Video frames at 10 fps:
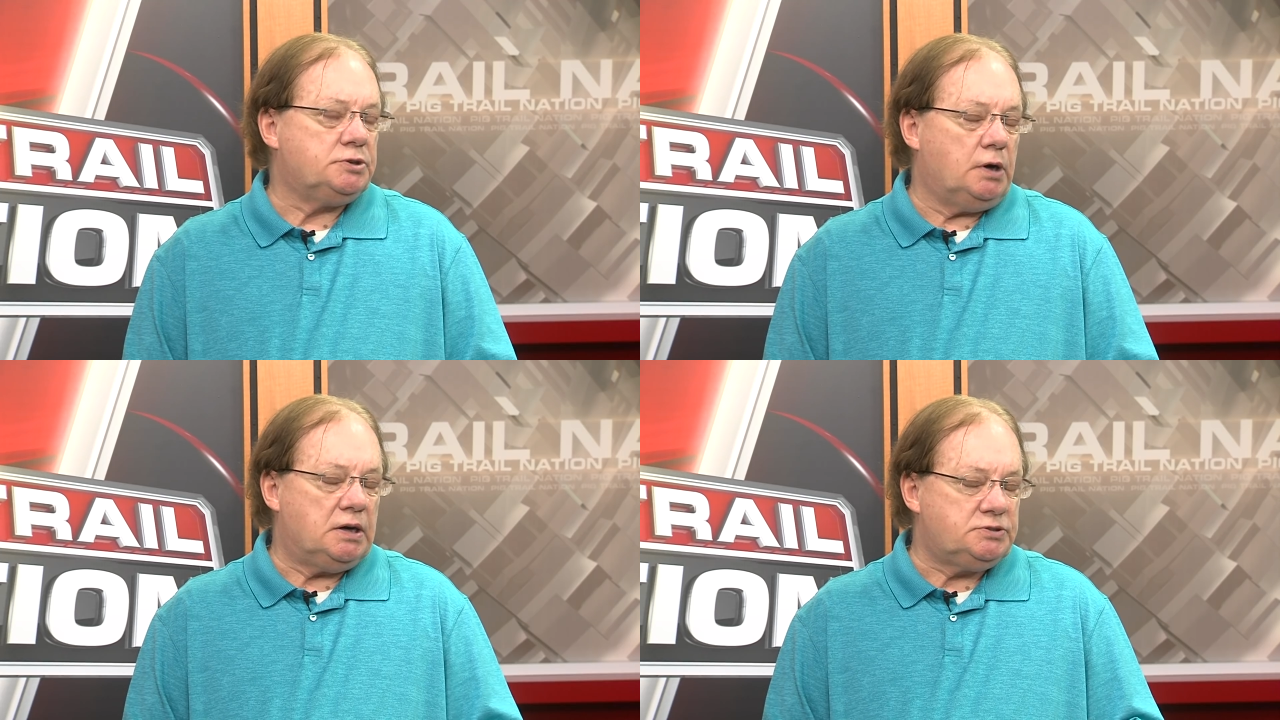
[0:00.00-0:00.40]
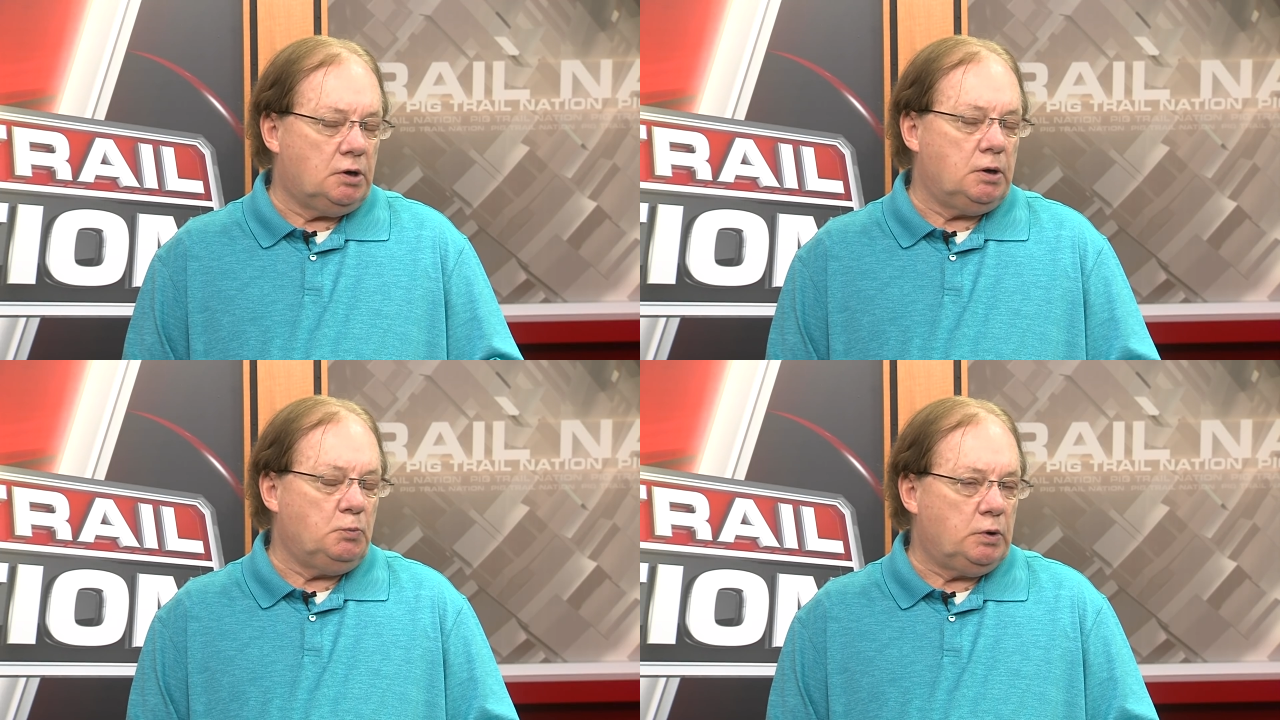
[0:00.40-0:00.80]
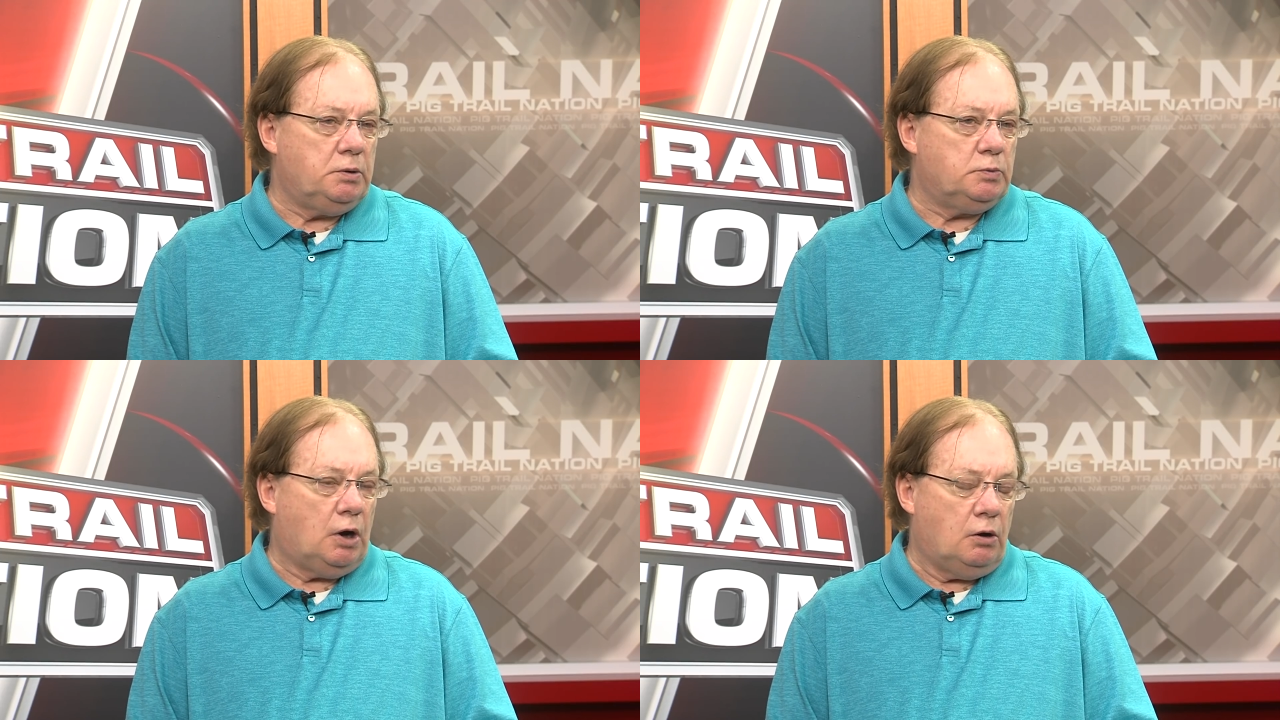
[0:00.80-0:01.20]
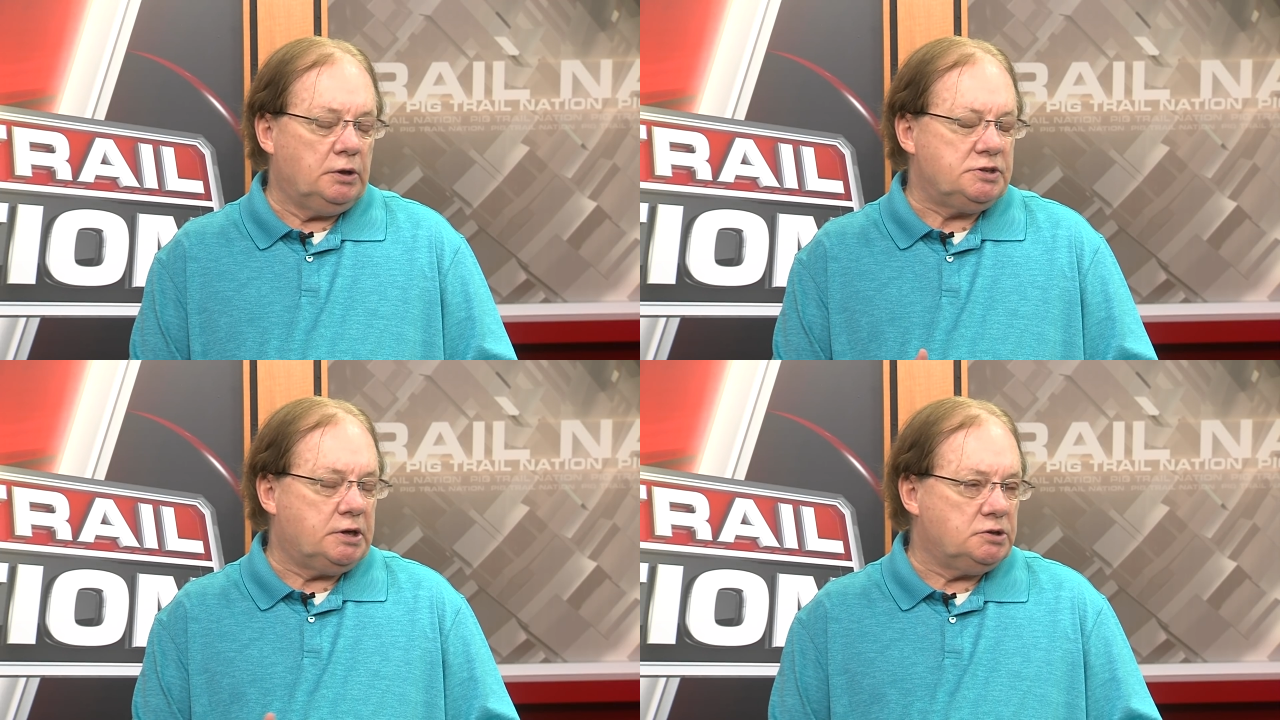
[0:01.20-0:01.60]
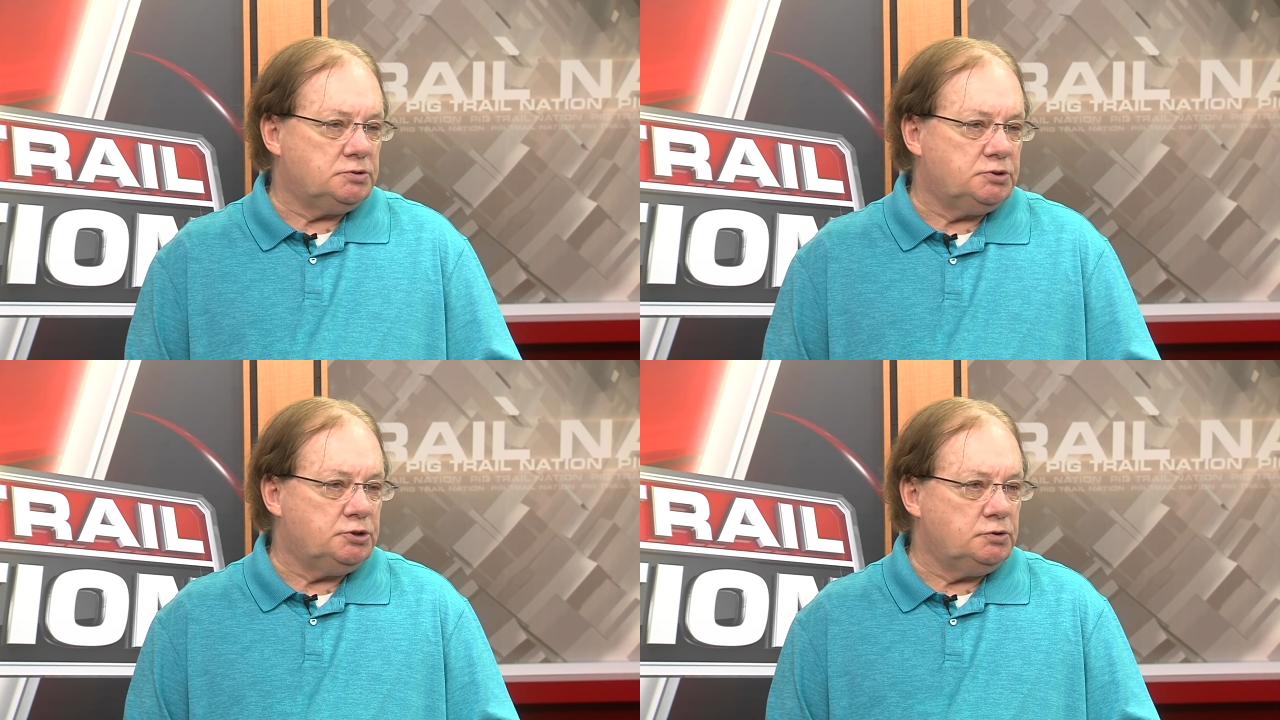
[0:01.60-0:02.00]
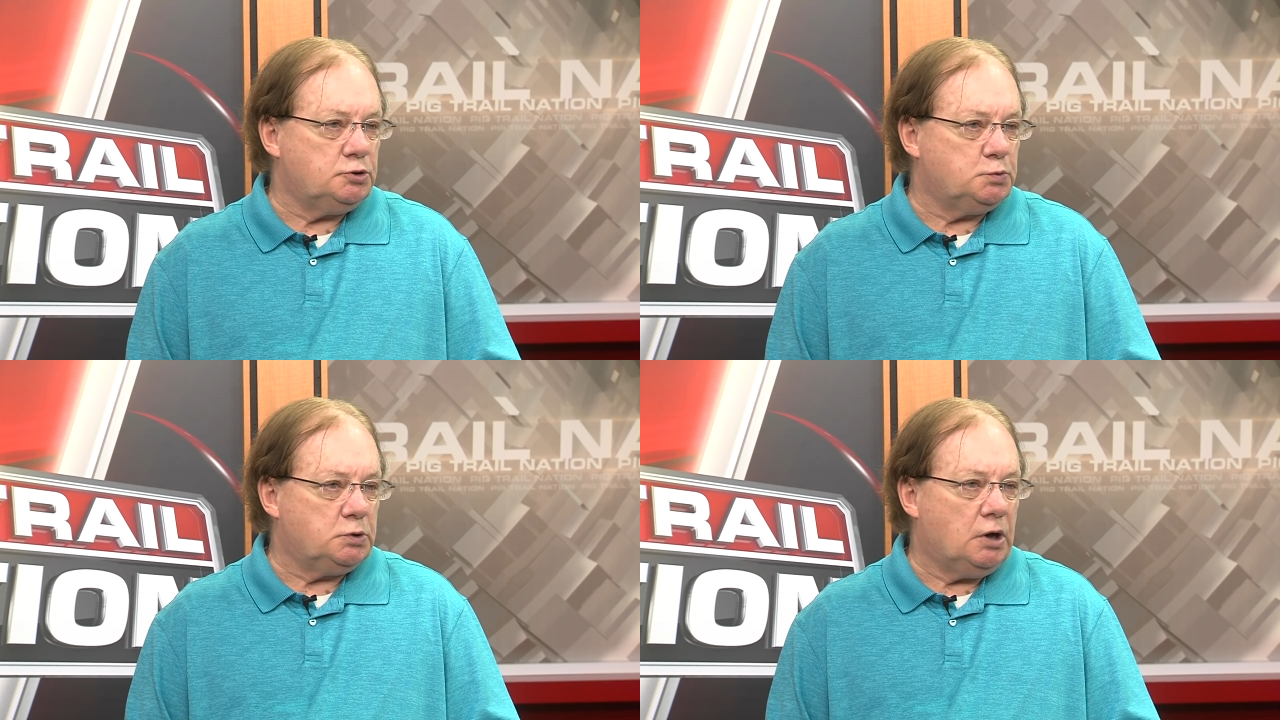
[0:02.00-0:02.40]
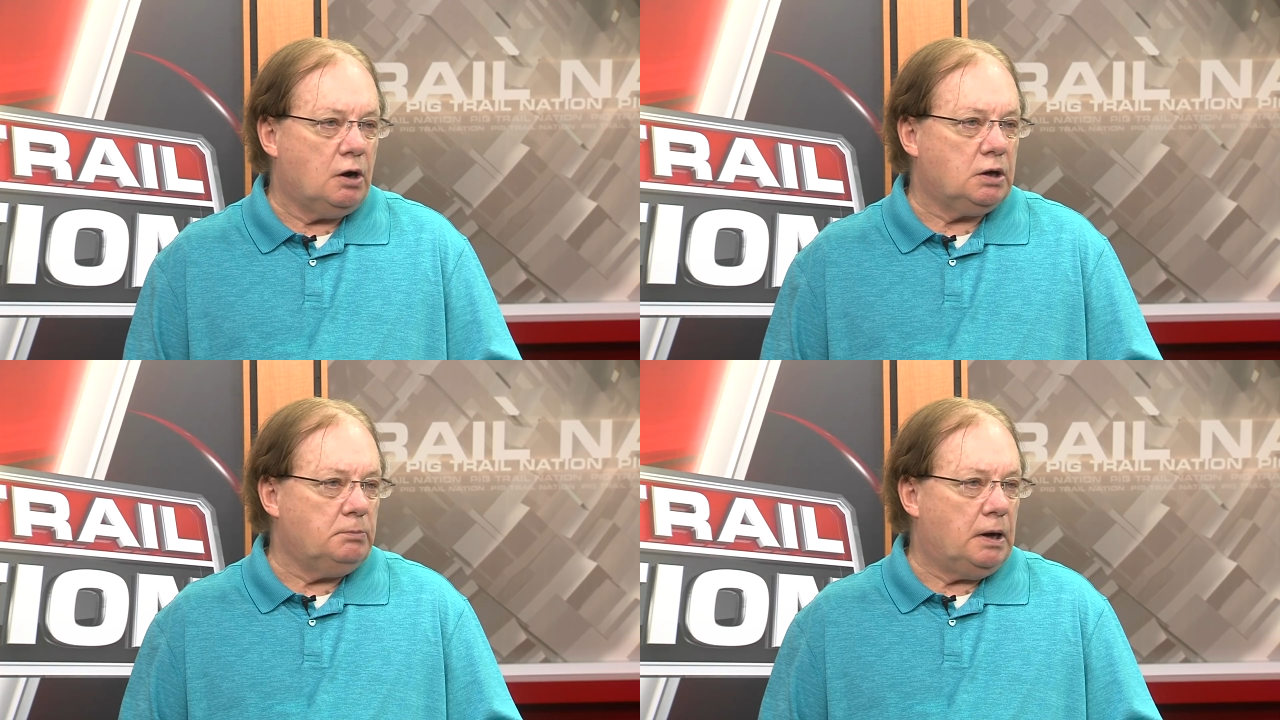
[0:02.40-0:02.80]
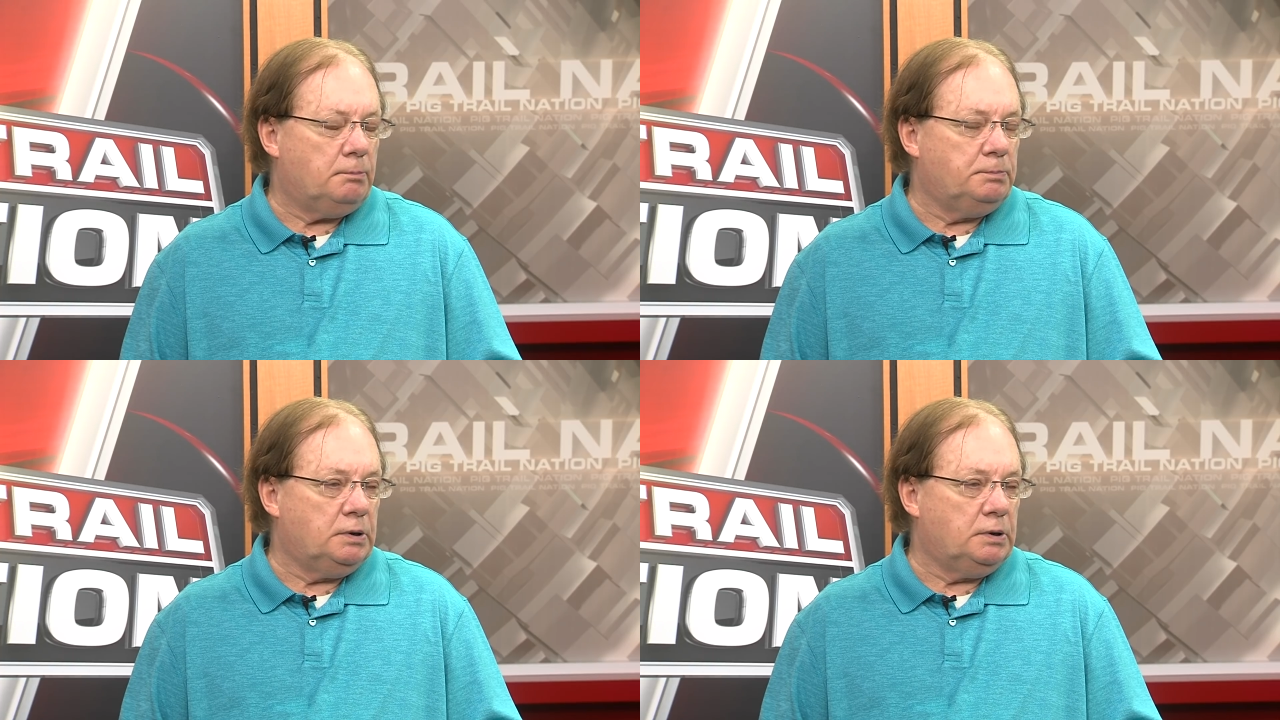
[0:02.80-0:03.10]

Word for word: year. I saw him when he all these kids are Juniors we're talking about,